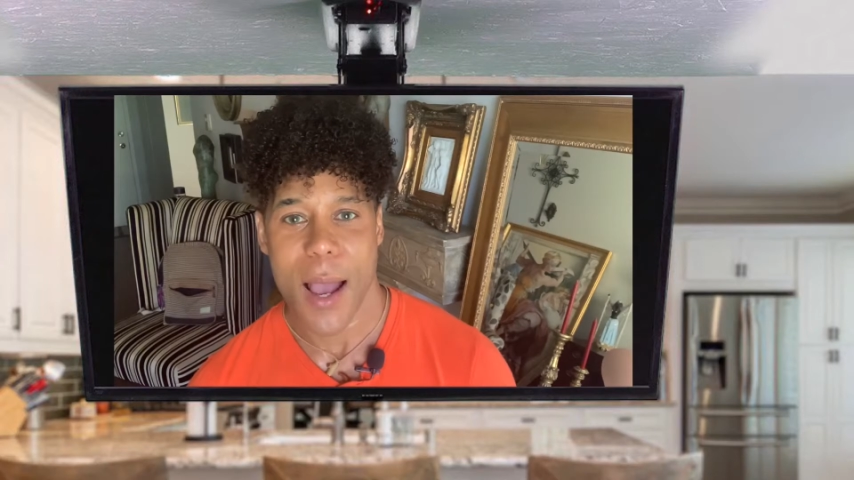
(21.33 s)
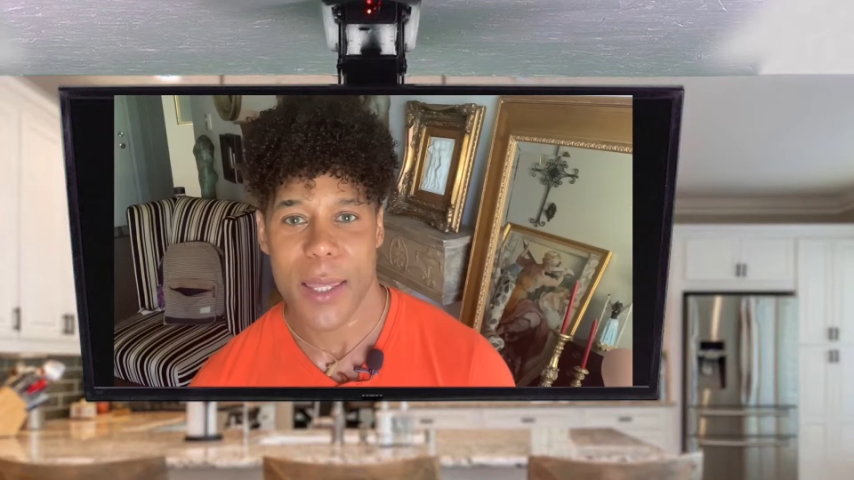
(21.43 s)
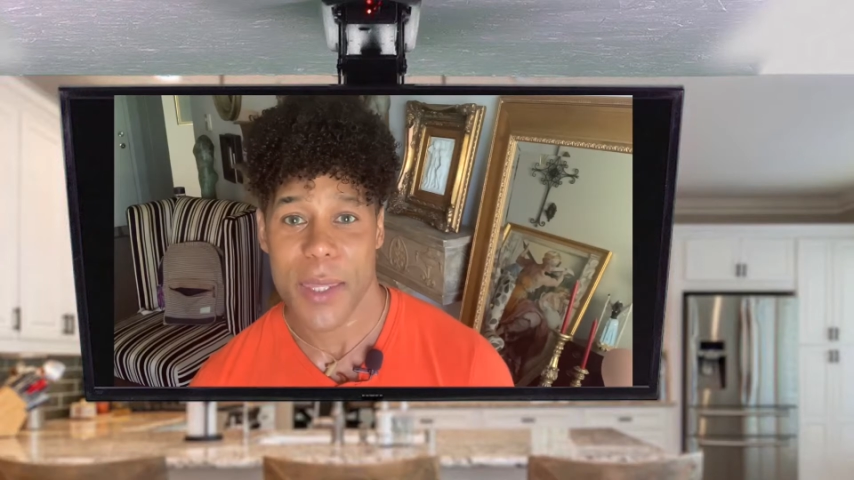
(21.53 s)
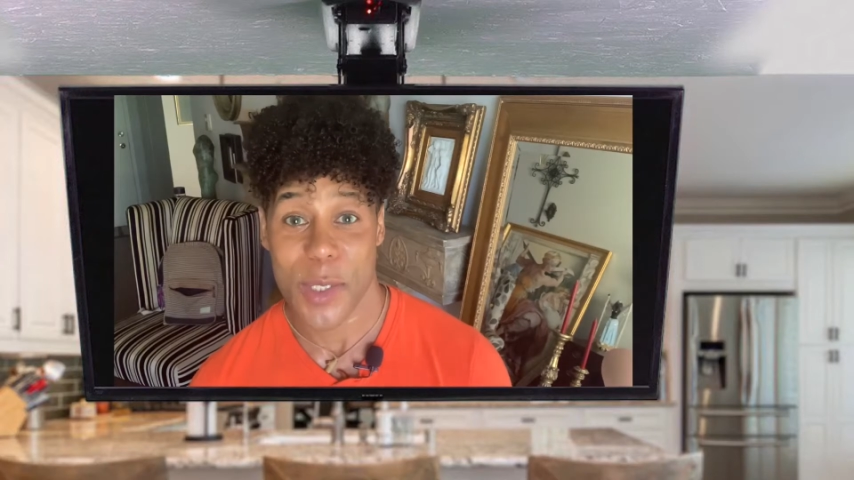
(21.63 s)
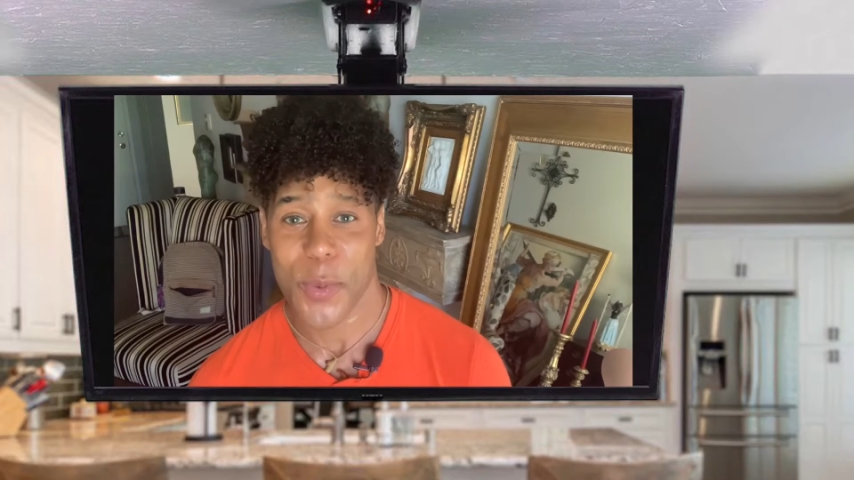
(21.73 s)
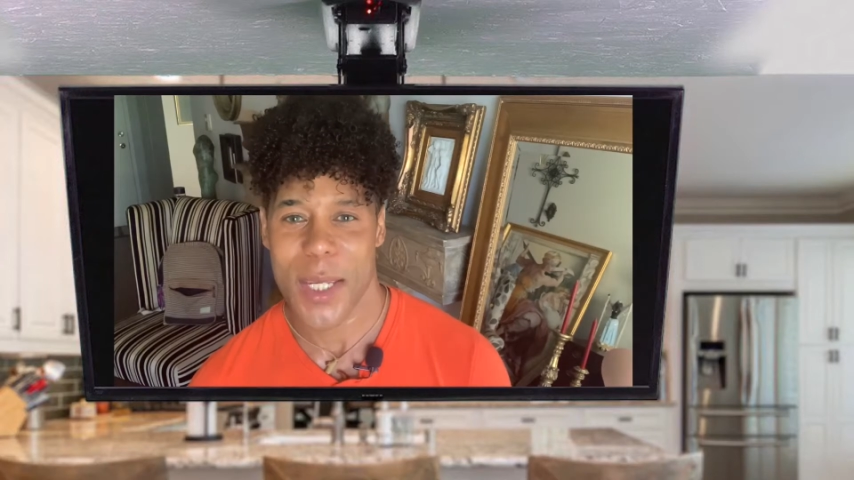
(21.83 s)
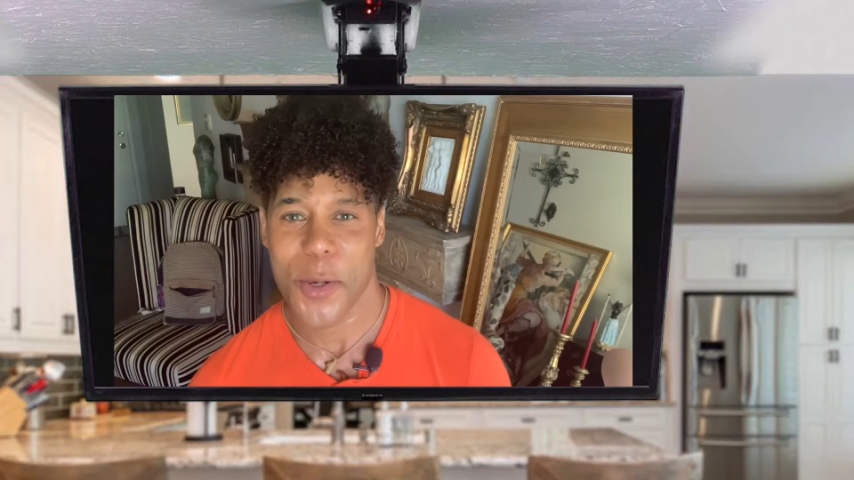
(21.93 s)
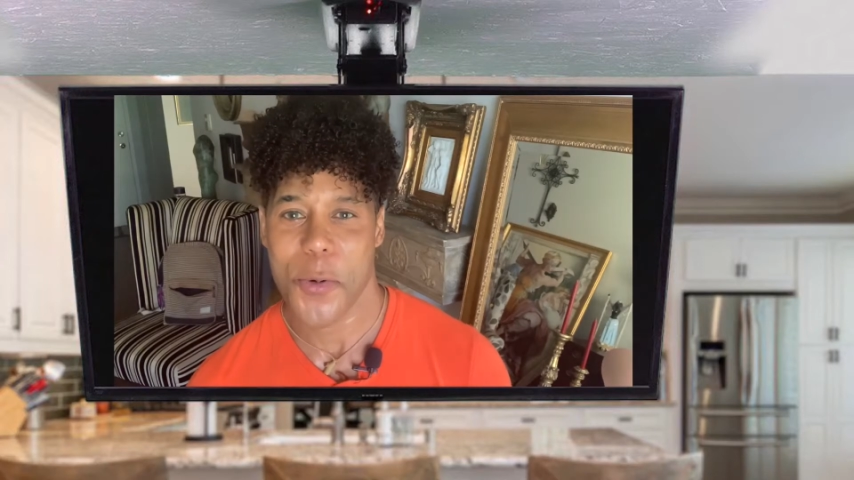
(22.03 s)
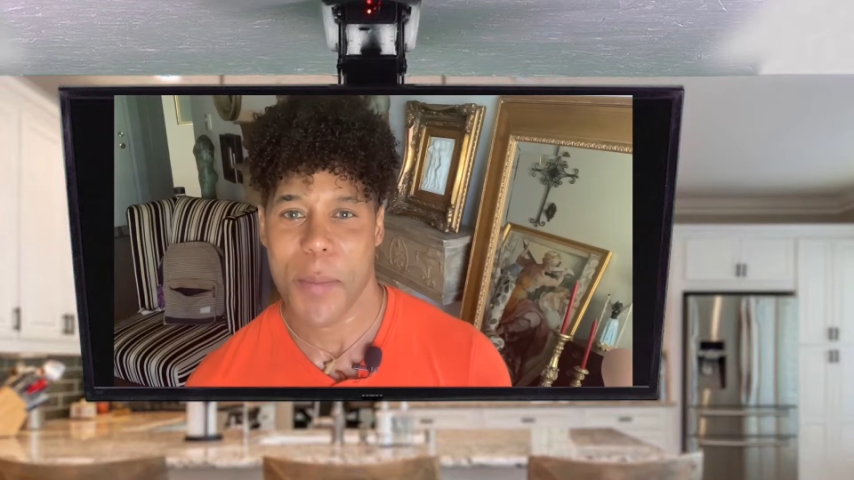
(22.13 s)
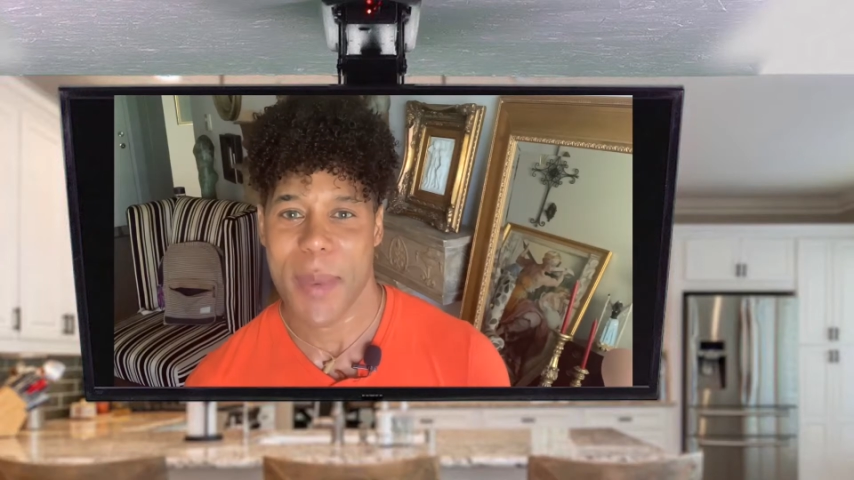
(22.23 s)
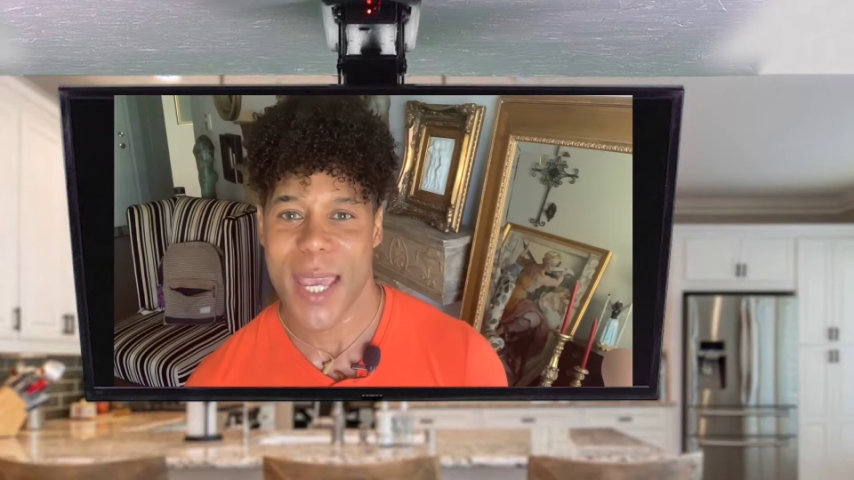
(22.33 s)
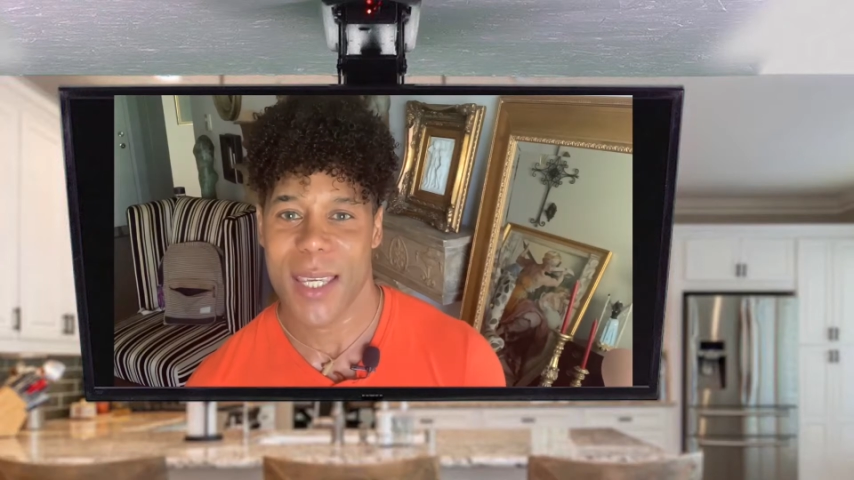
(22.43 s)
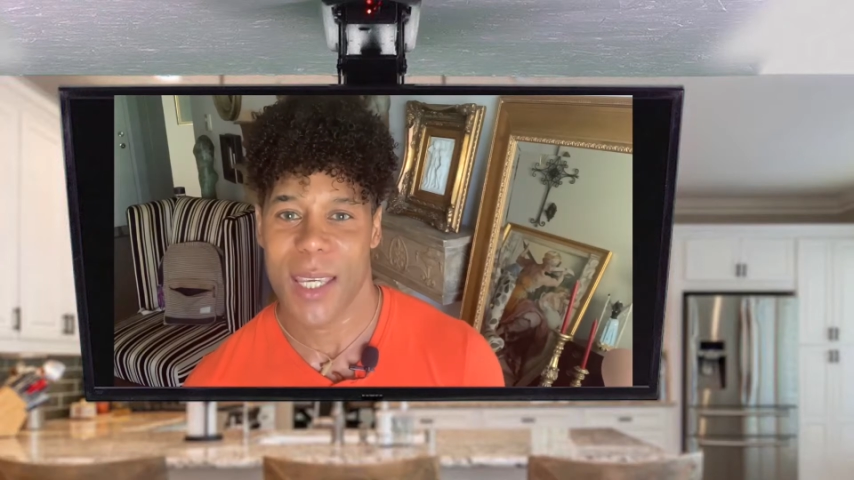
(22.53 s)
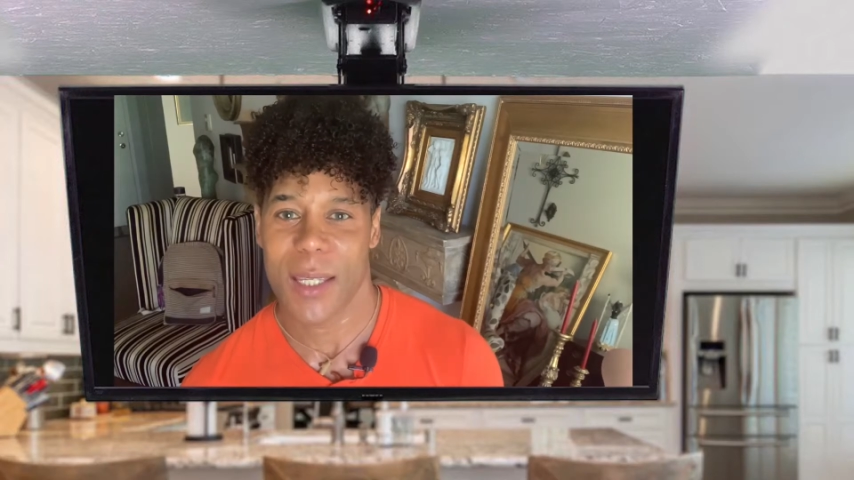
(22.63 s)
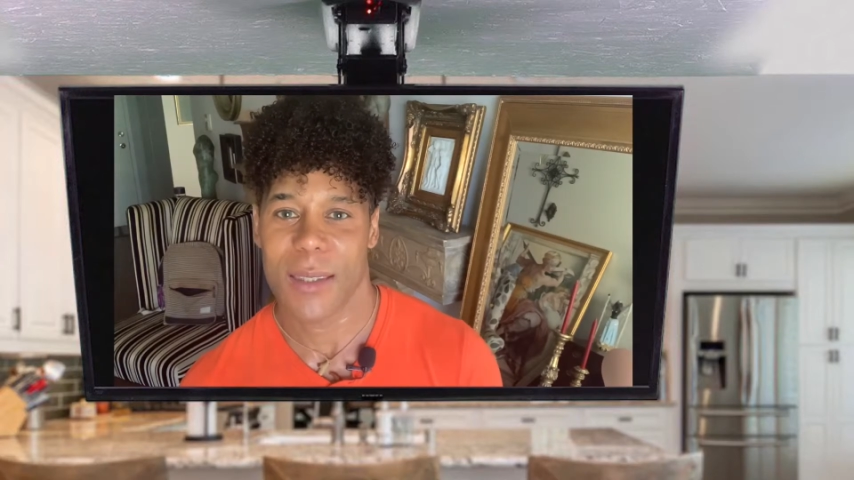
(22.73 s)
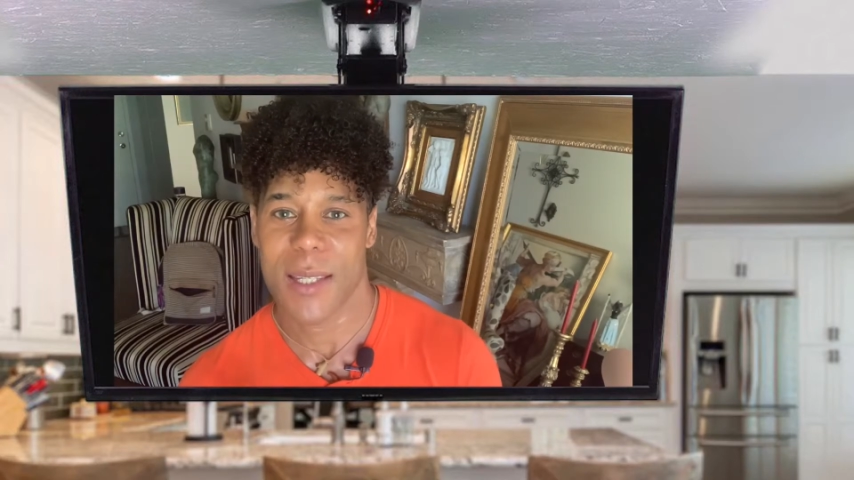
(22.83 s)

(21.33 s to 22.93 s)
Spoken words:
This week we're making